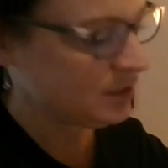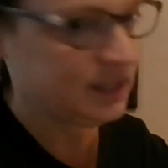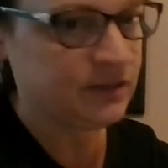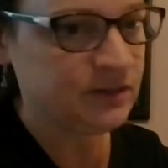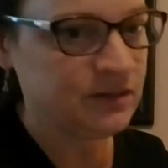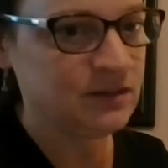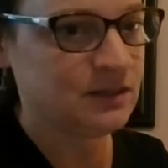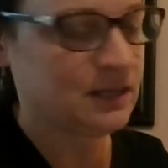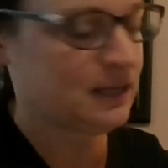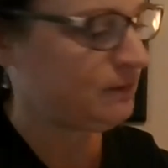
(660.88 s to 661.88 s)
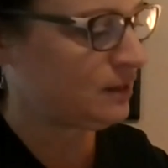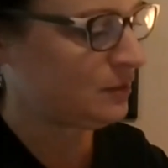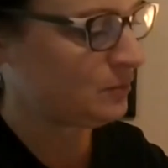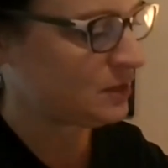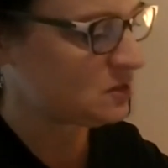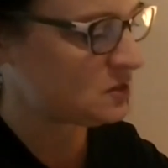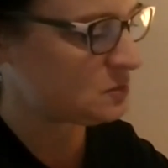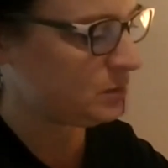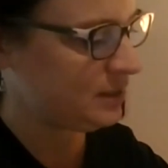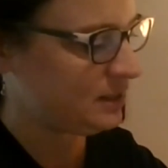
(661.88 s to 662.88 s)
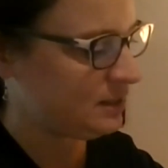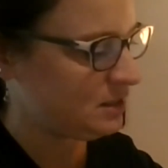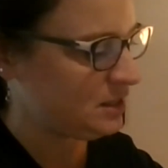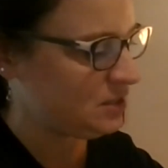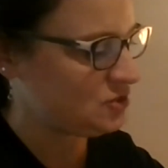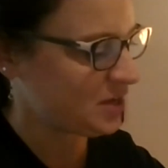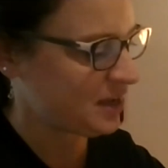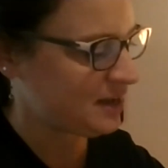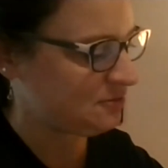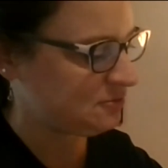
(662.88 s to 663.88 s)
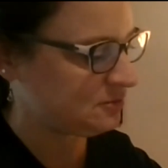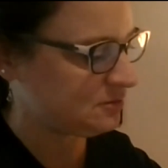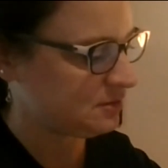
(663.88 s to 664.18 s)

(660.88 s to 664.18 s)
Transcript: here, and then I'm going to split each half